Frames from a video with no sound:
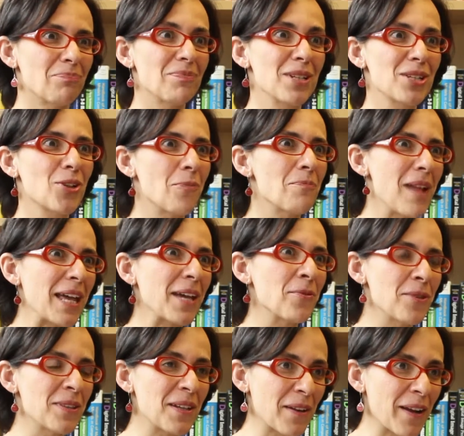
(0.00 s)
is complying
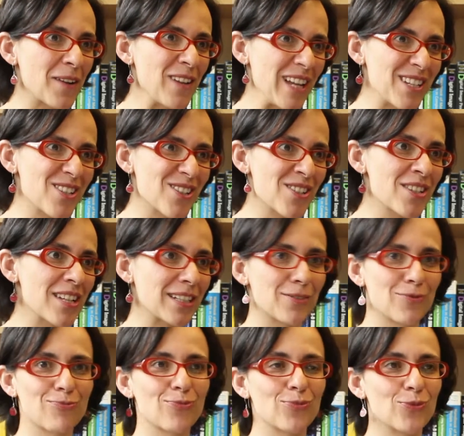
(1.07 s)
with the regulations, that
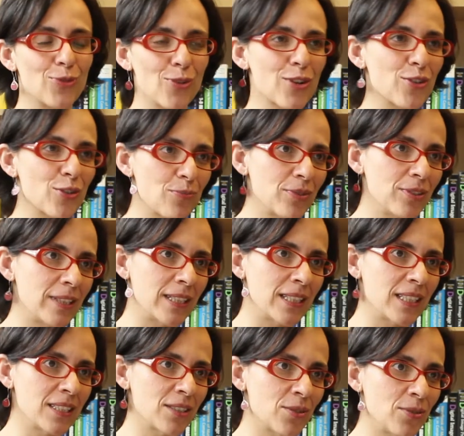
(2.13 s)
you are not putting
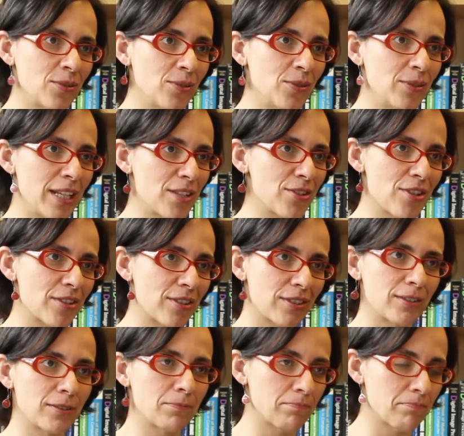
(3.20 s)
into
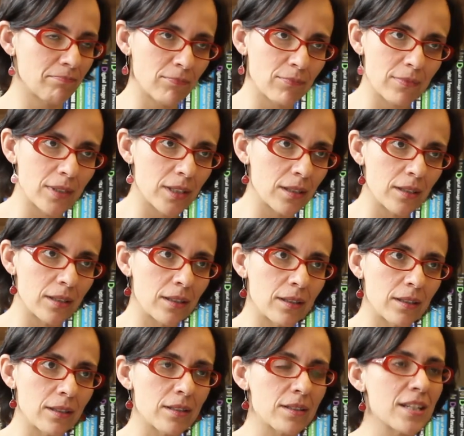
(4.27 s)
danger
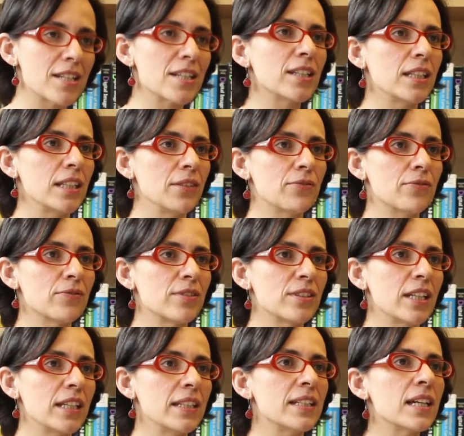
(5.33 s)
sensitive
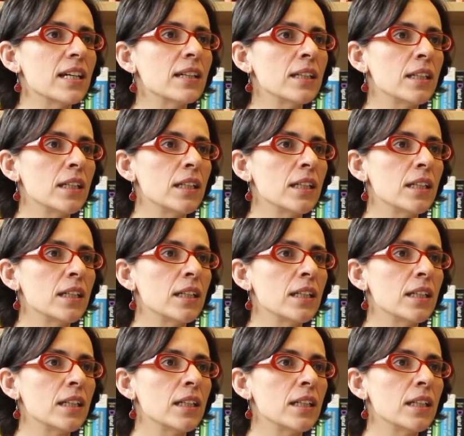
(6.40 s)
data,